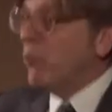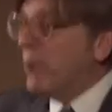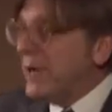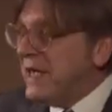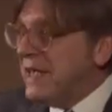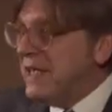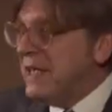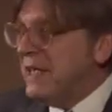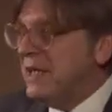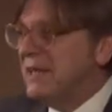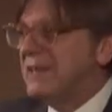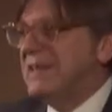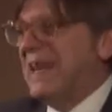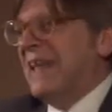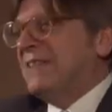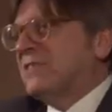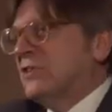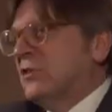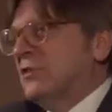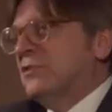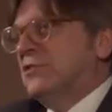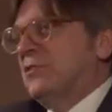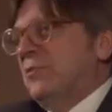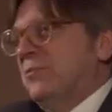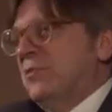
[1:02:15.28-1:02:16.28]
we, net
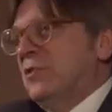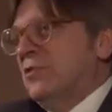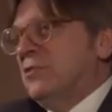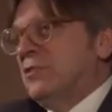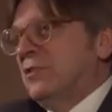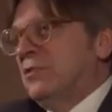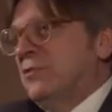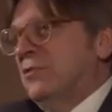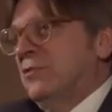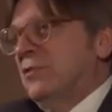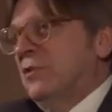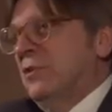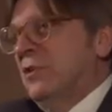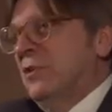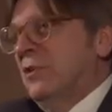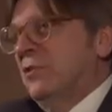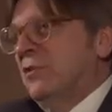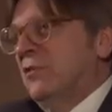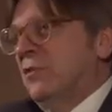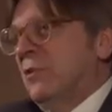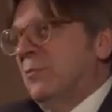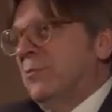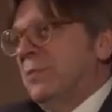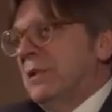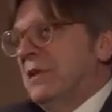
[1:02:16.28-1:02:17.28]
contributor to the
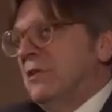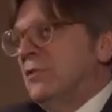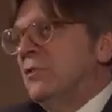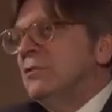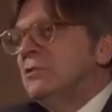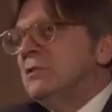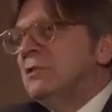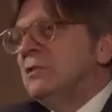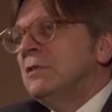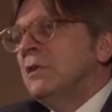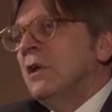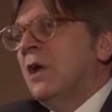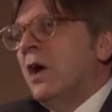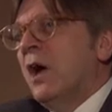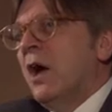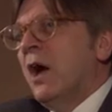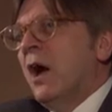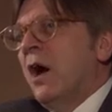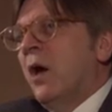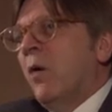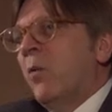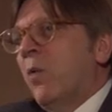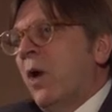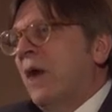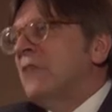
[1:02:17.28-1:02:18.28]
European Union,
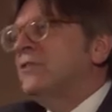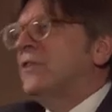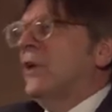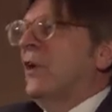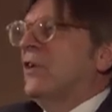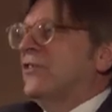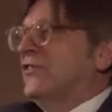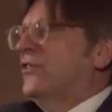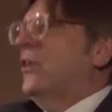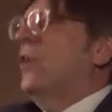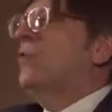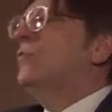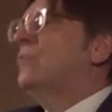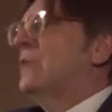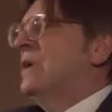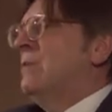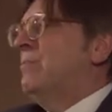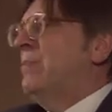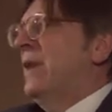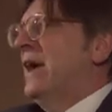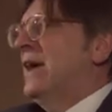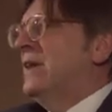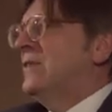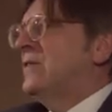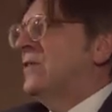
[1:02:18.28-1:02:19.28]
want also a
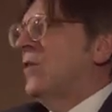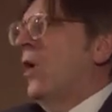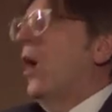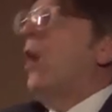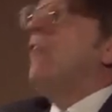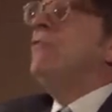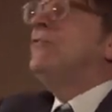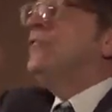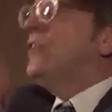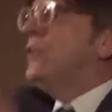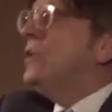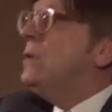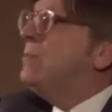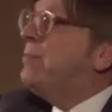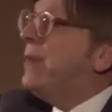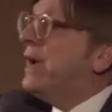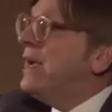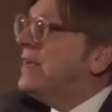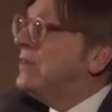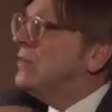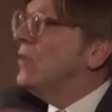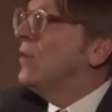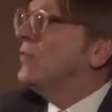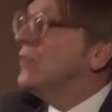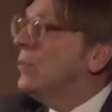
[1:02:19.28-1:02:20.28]
rebate on the
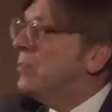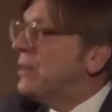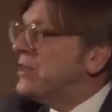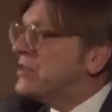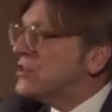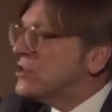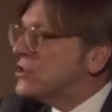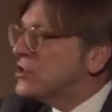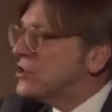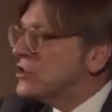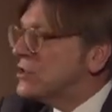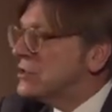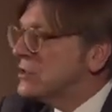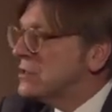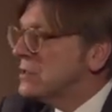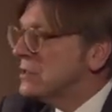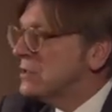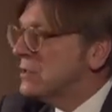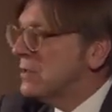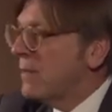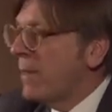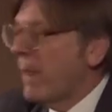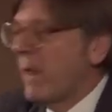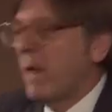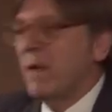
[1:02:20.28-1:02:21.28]
rebate of the British.
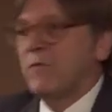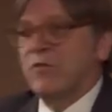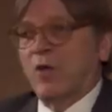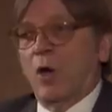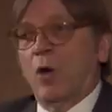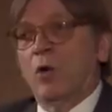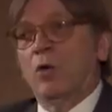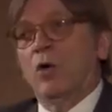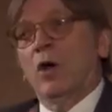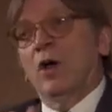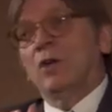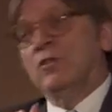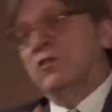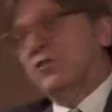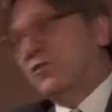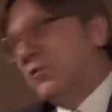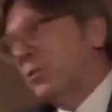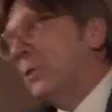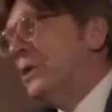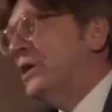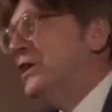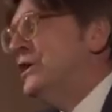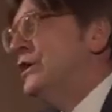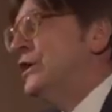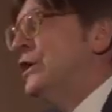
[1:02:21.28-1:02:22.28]
So the
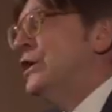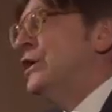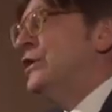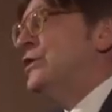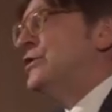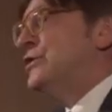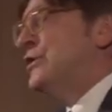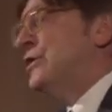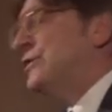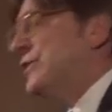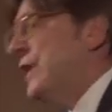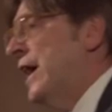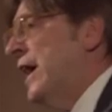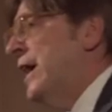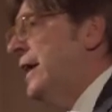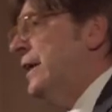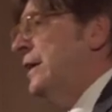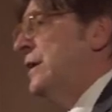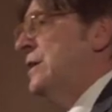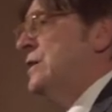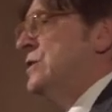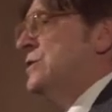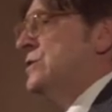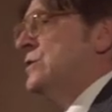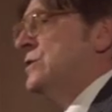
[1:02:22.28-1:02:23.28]
Swedish, the
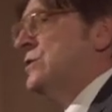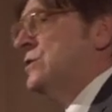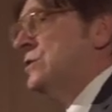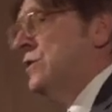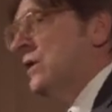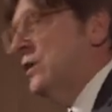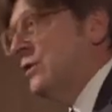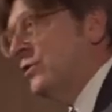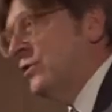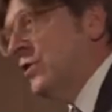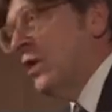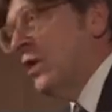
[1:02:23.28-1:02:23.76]
Danish, the